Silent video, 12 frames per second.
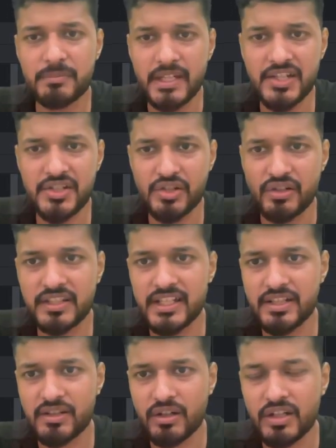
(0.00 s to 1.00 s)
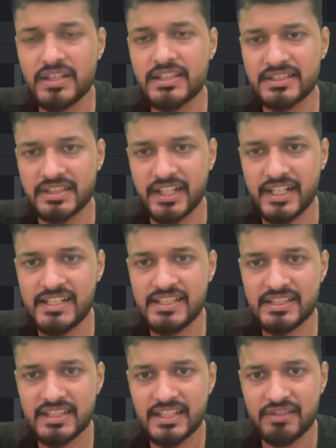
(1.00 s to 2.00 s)
sure that all the
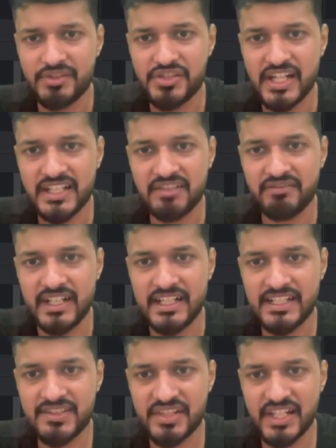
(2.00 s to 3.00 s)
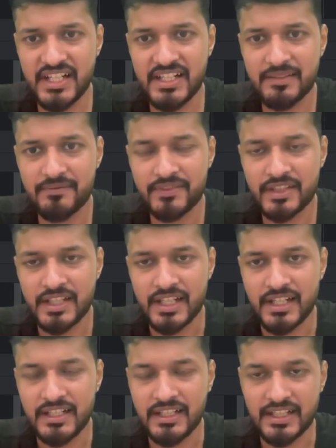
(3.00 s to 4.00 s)
threads which are in waiting state
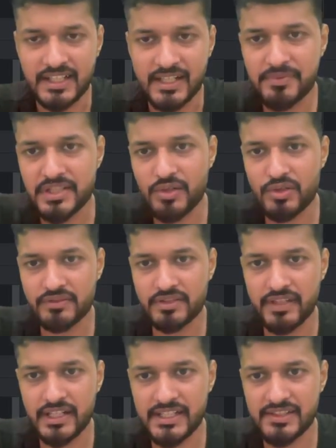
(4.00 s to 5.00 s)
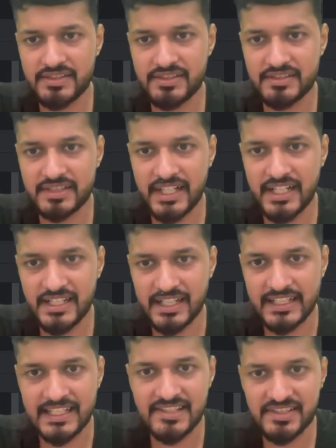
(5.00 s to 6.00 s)
comes out of the waiting state,
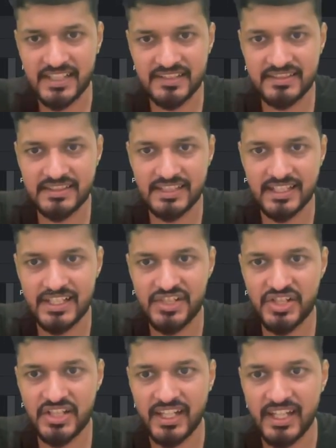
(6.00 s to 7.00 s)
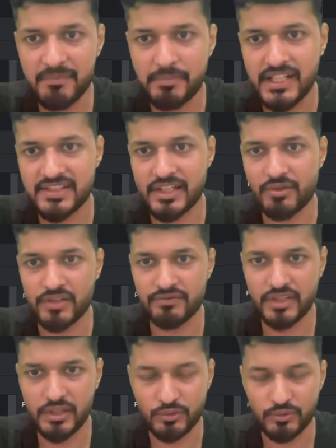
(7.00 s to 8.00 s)
again checks this condition and breaks out
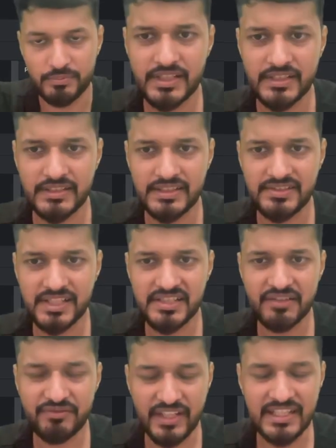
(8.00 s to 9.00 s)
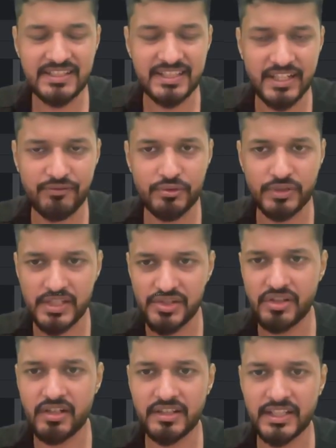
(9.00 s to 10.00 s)
of the loop. This is just a fail safe to
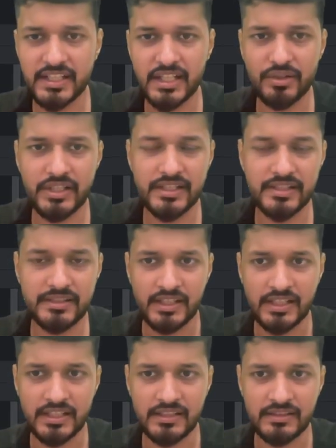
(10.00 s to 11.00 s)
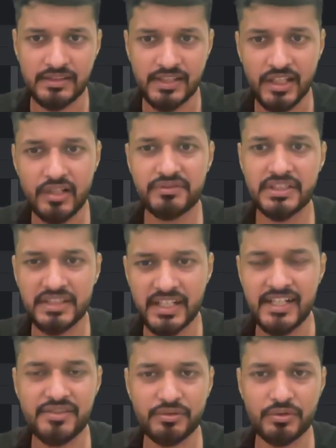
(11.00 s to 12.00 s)
ensure that our none of the
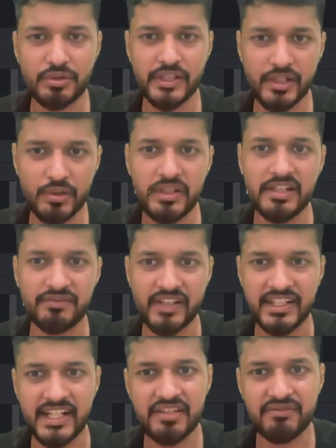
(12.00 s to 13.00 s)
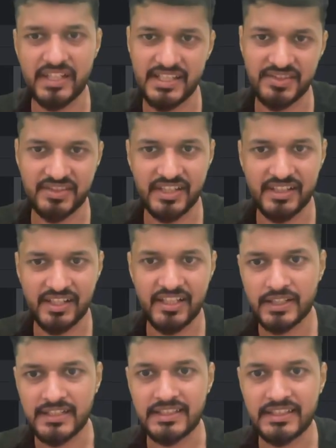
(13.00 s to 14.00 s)
threads go into infinite wait state,
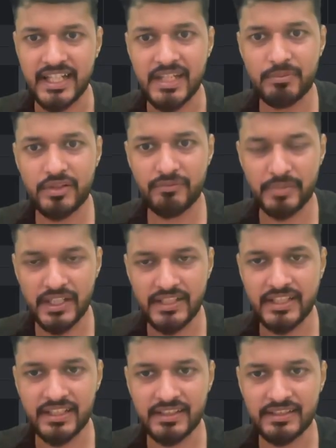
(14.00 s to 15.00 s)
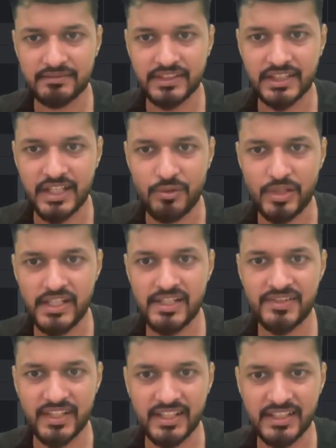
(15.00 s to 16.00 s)
right? At the time of breaking, when the counter
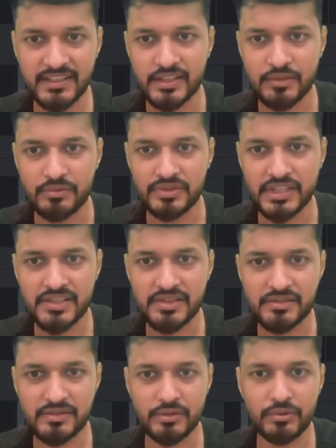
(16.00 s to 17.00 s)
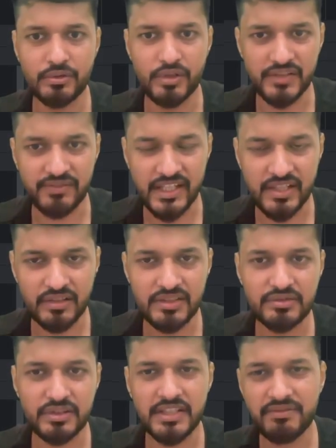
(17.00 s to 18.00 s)
is n, you just do
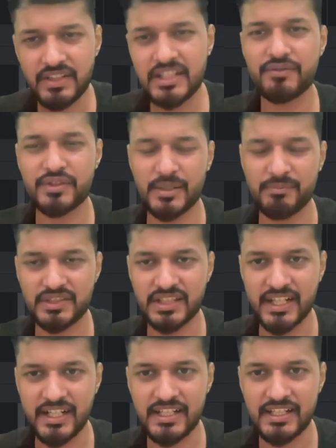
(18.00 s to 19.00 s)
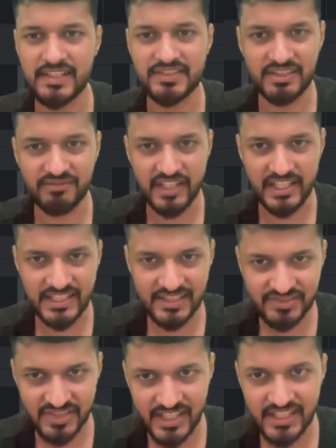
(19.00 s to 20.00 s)
notifyAll. So even if some thread is in
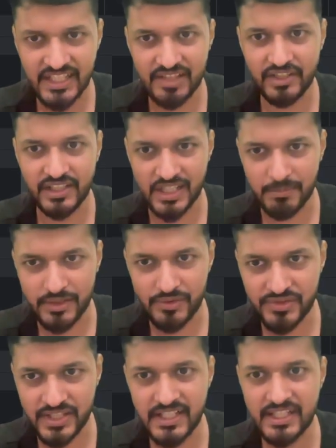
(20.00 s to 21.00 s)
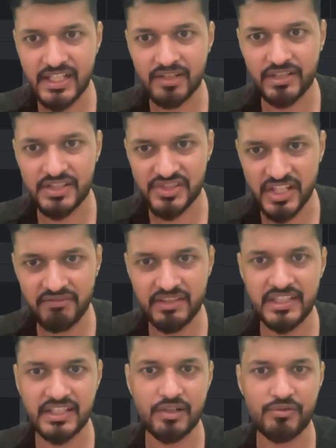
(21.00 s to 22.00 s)
waiting state, it will come outside, it will check
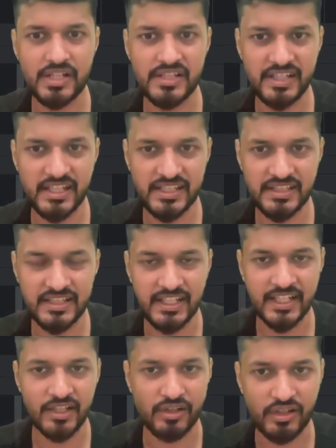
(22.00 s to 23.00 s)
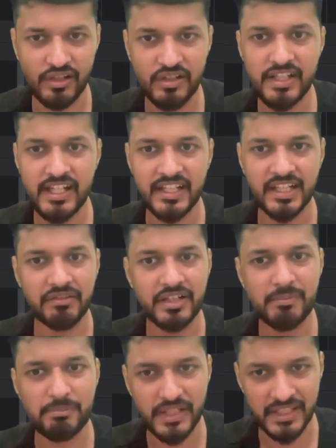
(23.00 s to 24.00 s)
whether counter is greater than n or not, and it
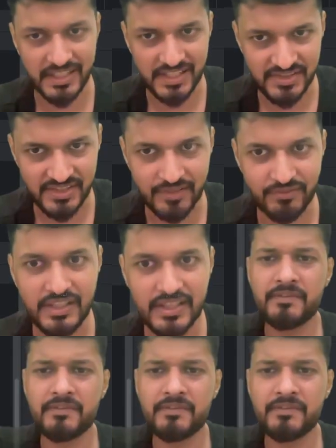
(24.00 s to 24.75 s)
will break itself.